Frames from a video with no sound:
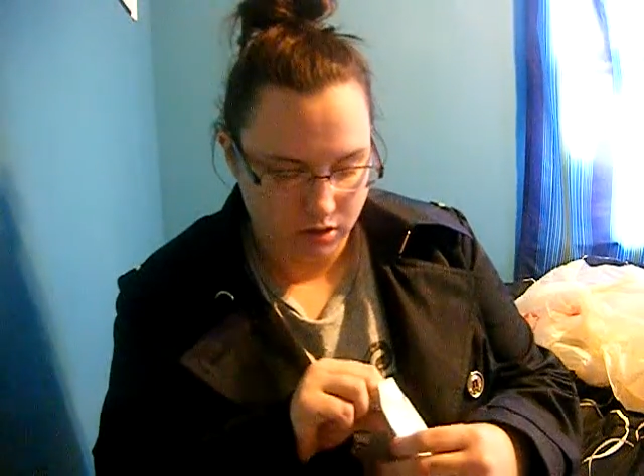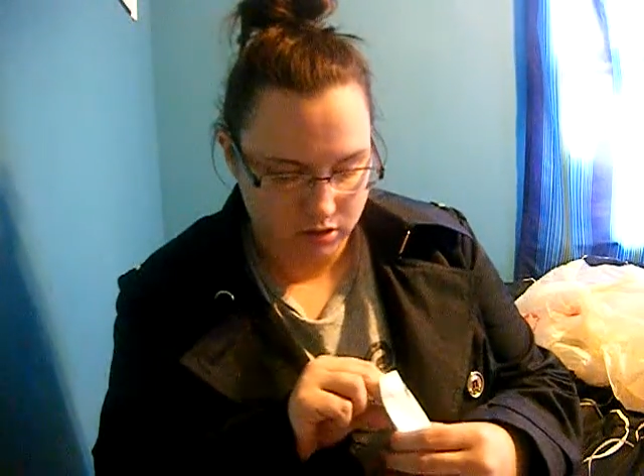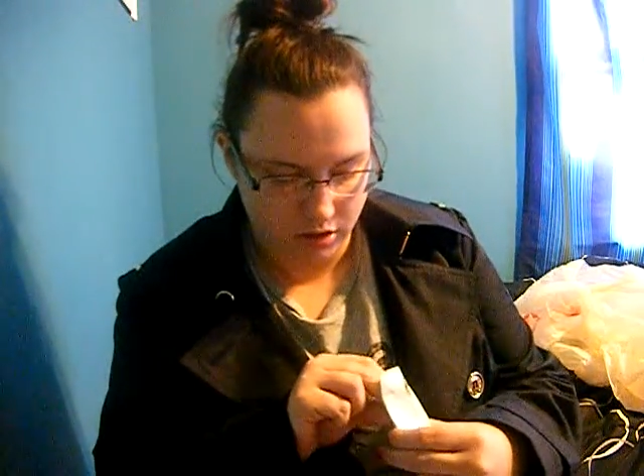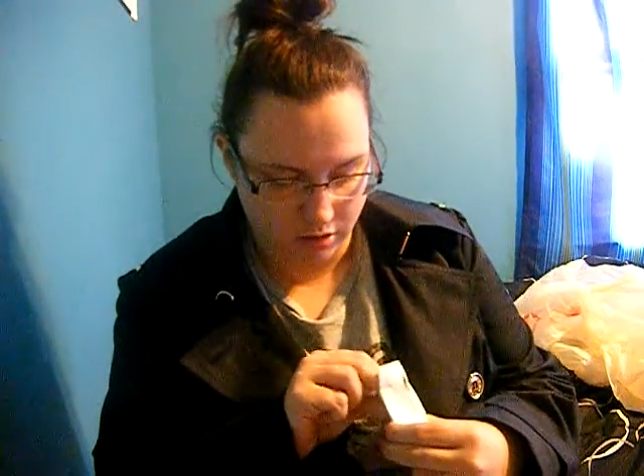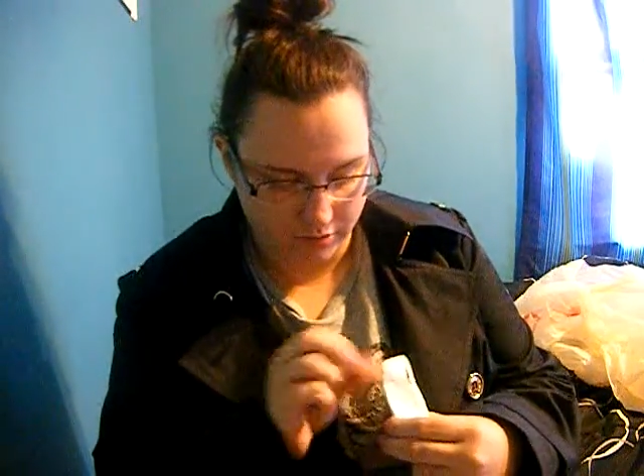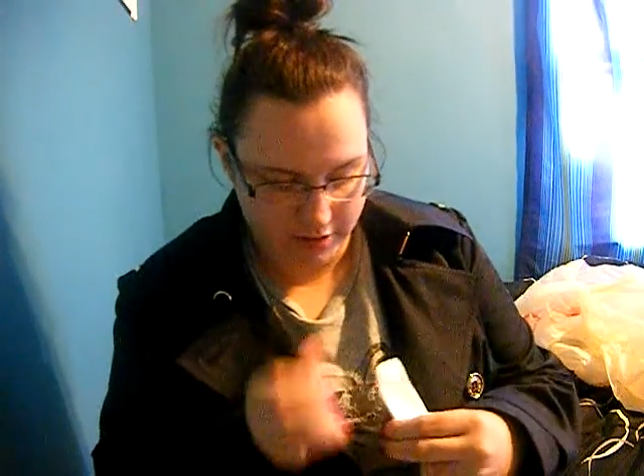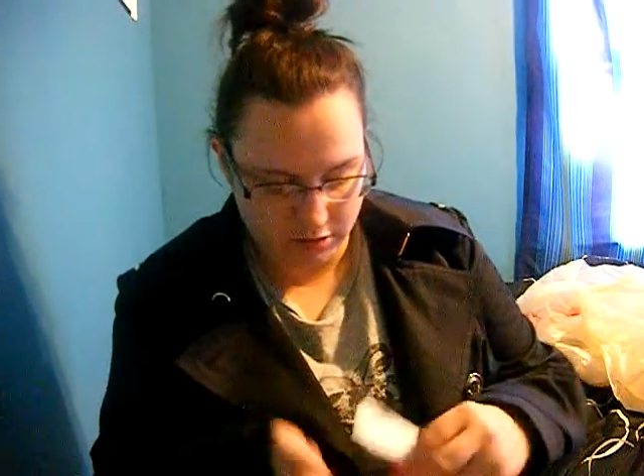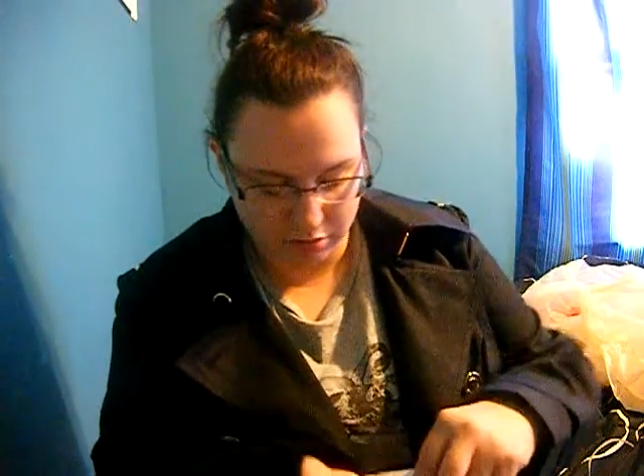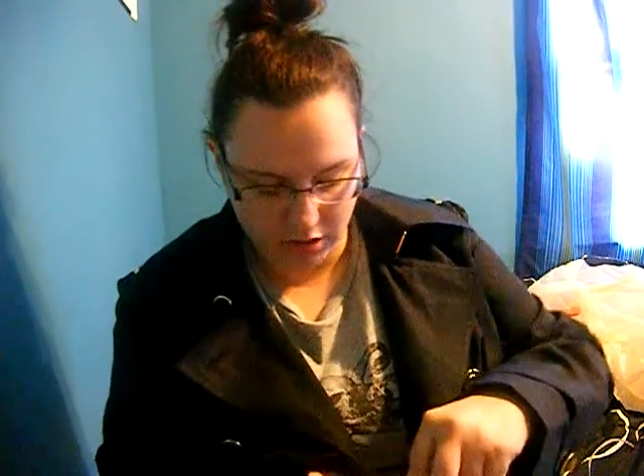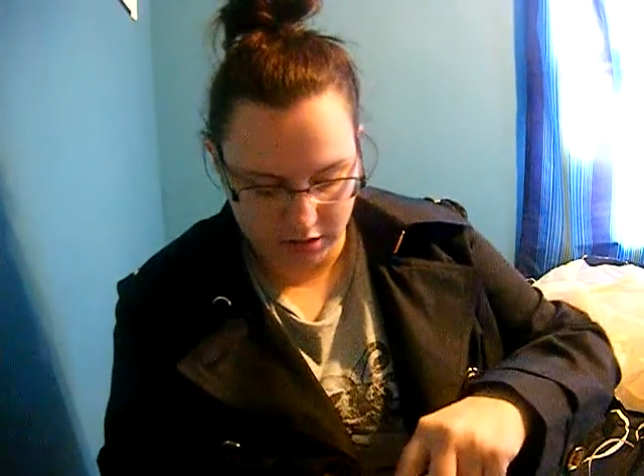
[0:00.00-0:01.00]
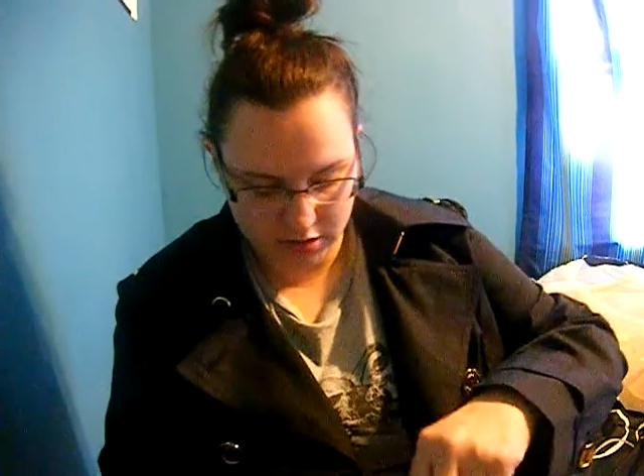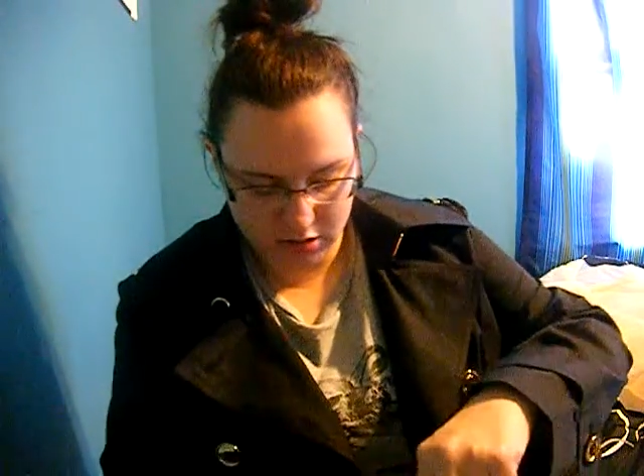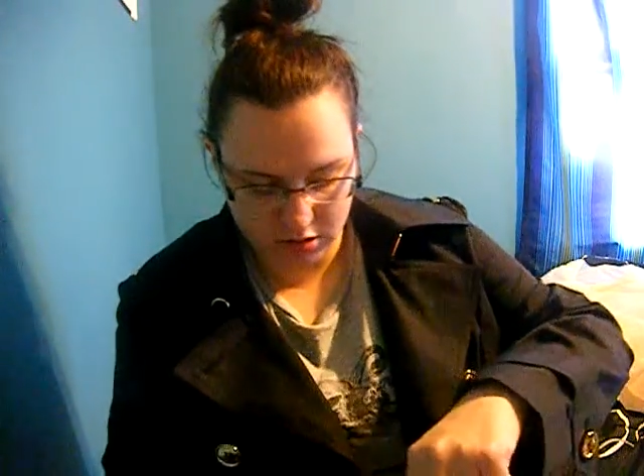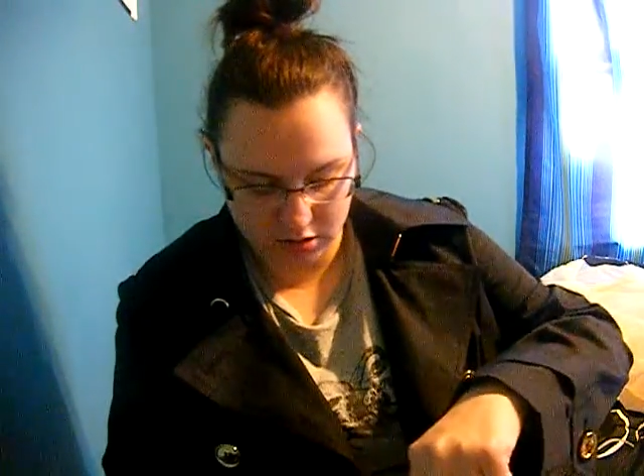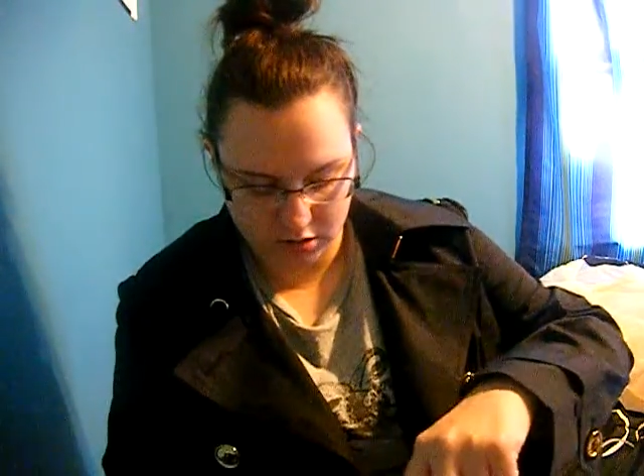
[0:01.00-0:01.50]
So that's a
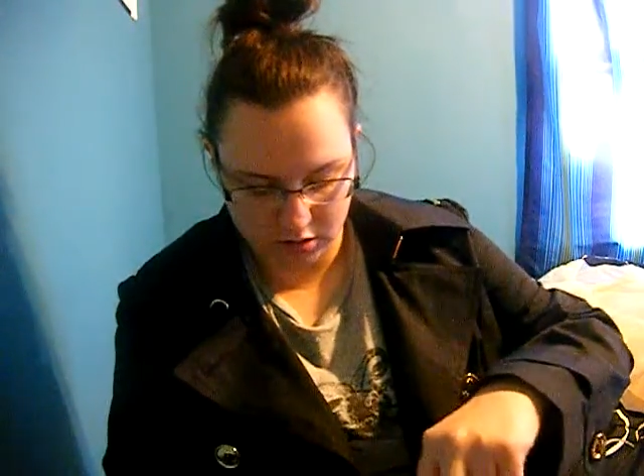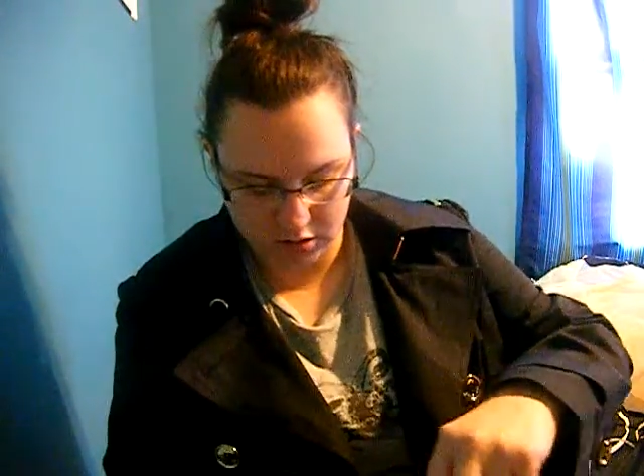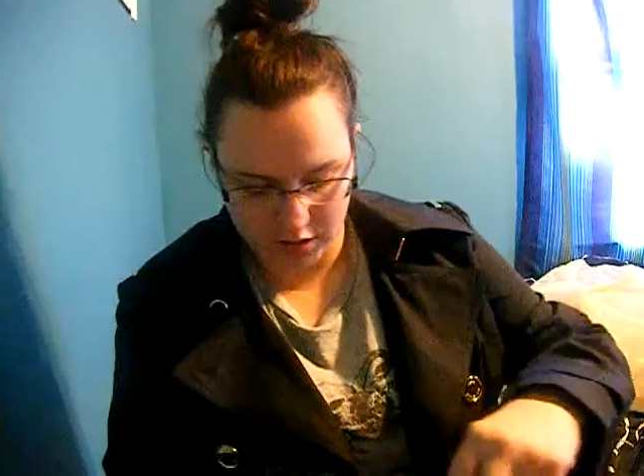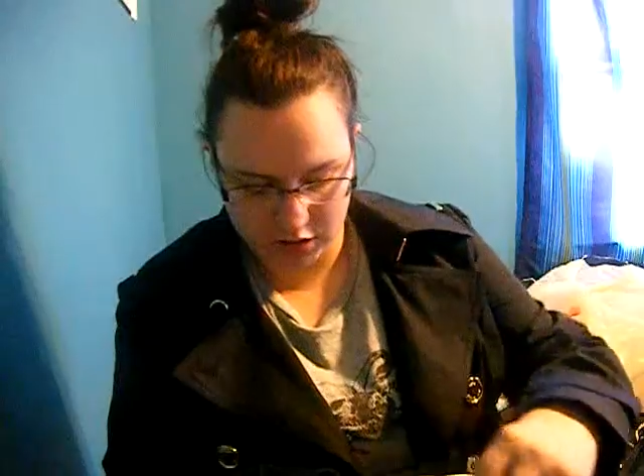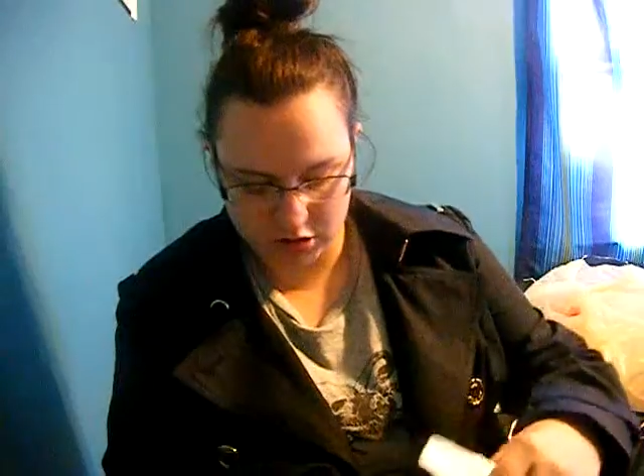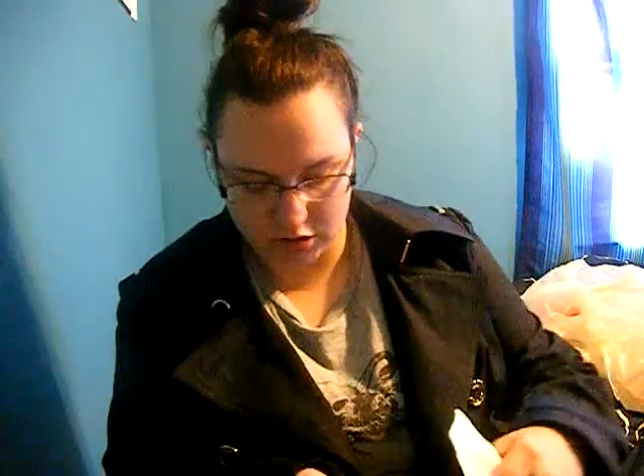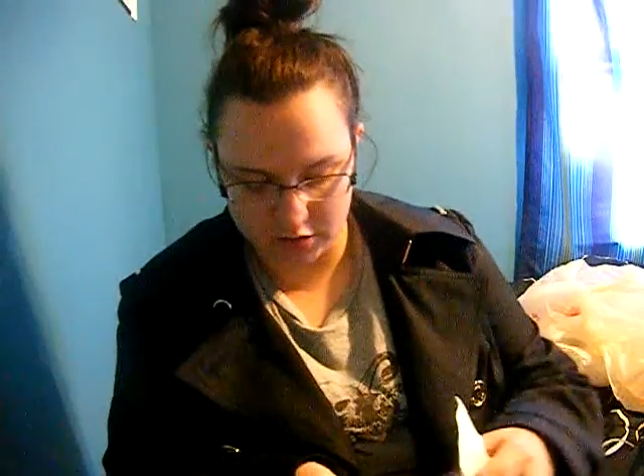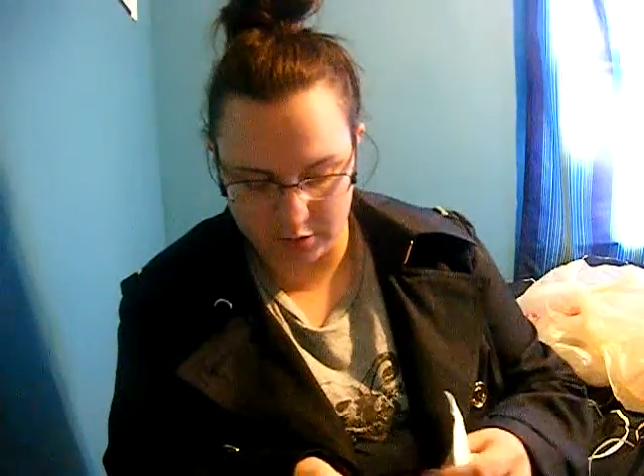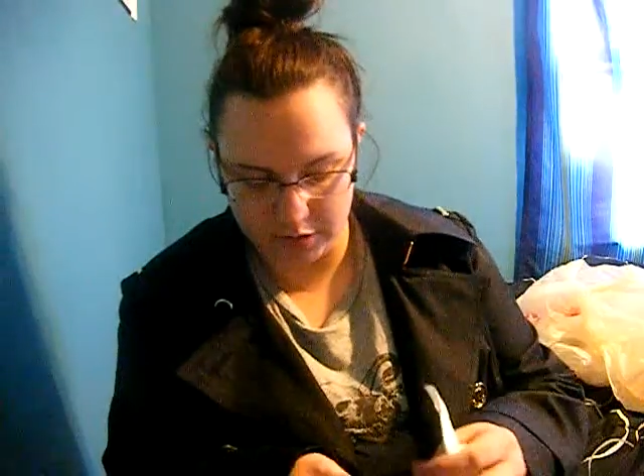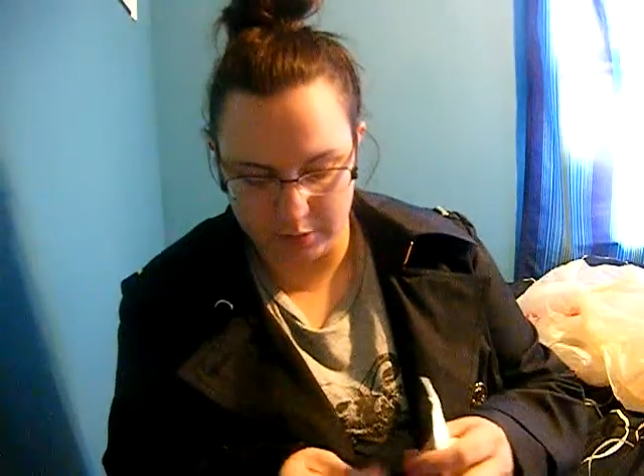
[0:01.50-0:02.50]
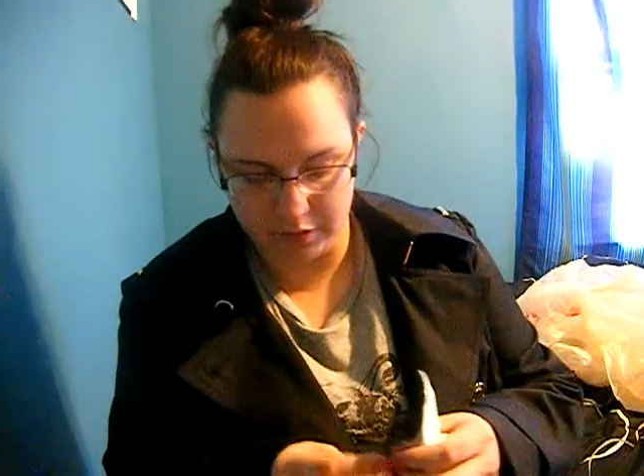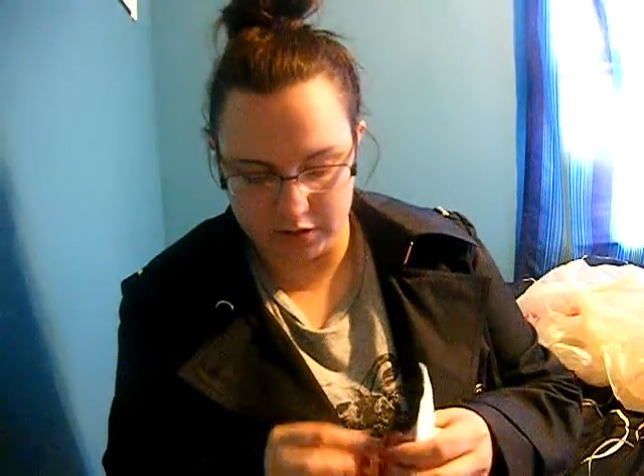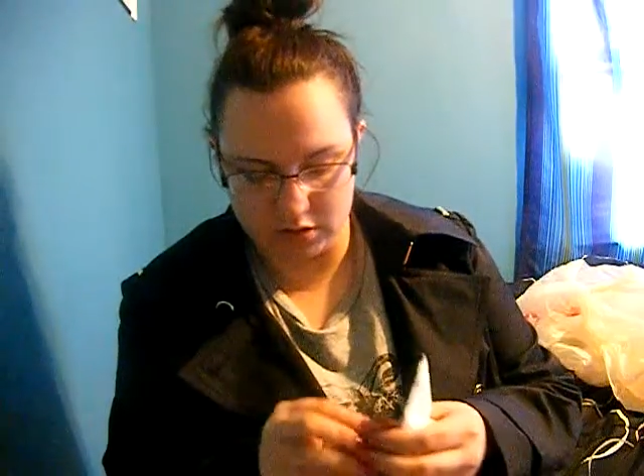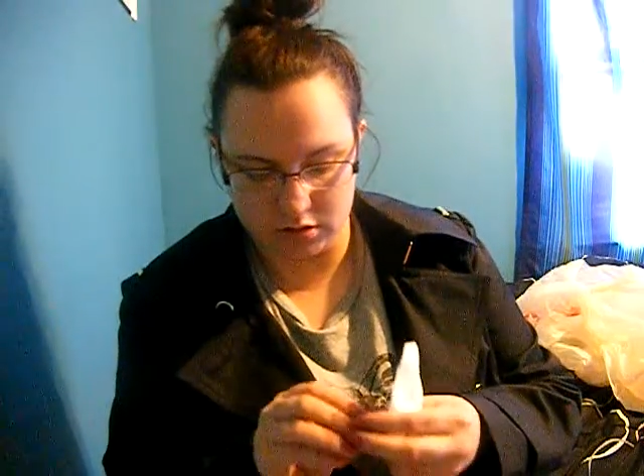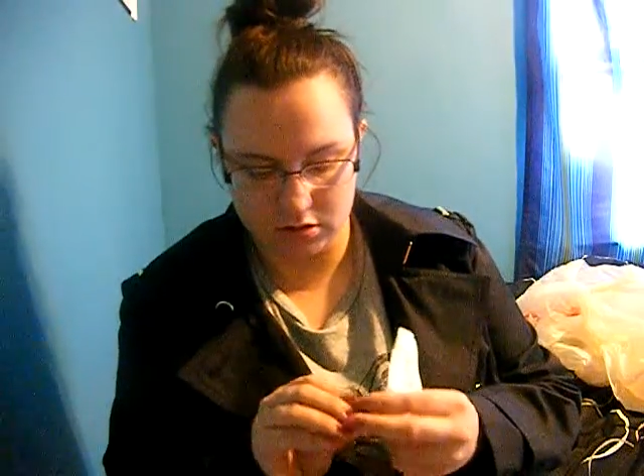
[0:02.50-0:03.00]
plus. Extra the big
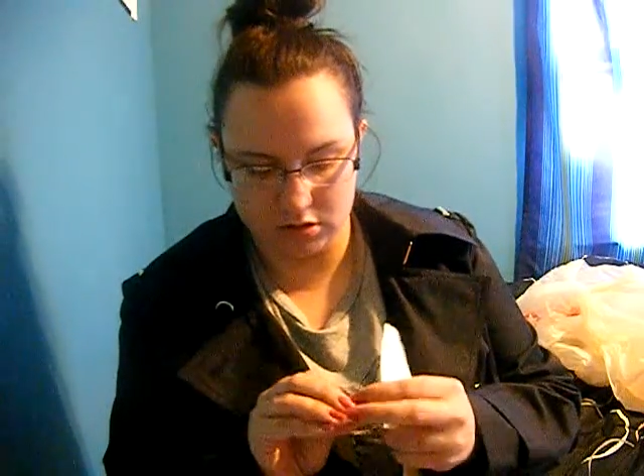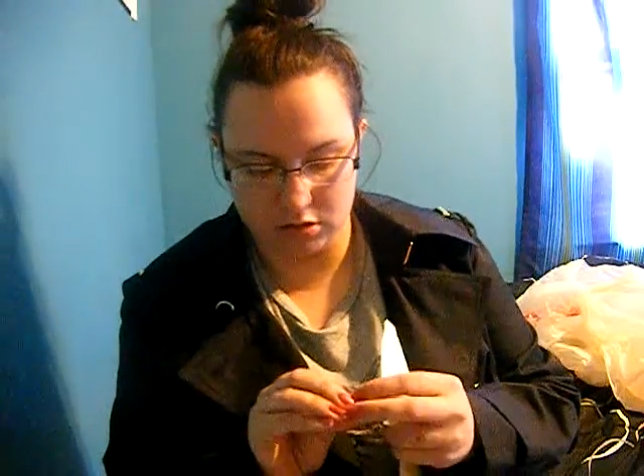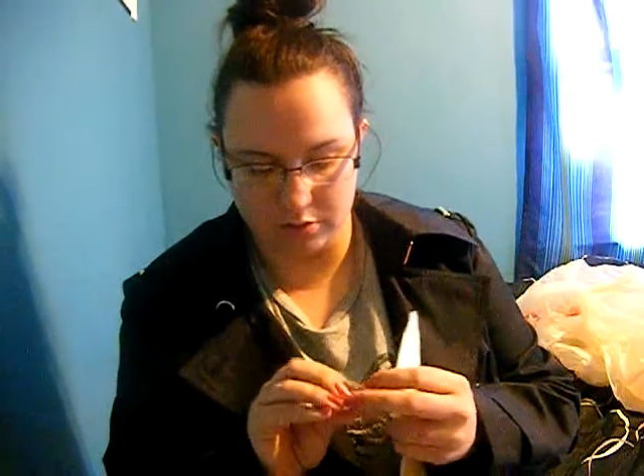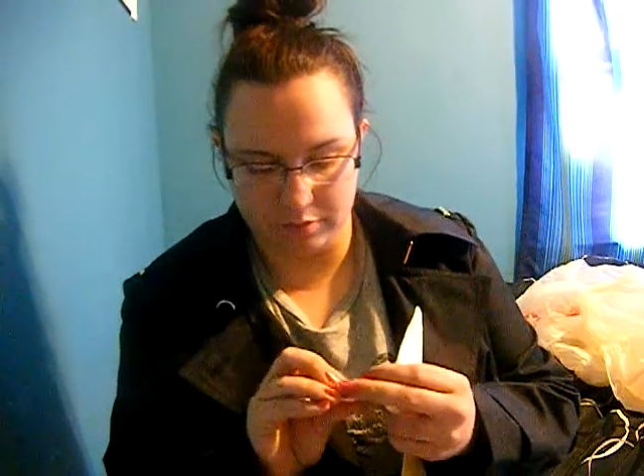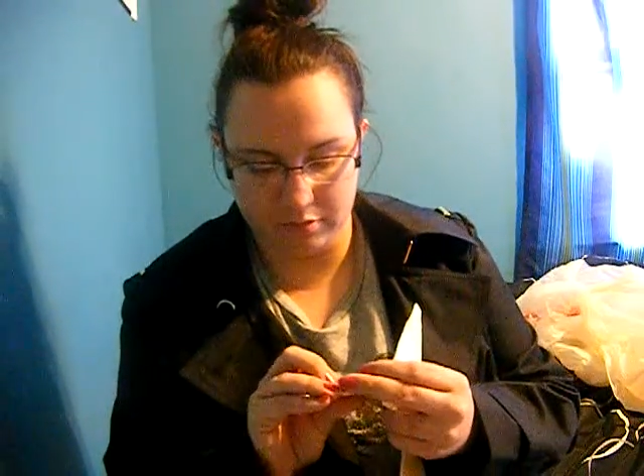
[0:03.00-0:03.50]
buttons, a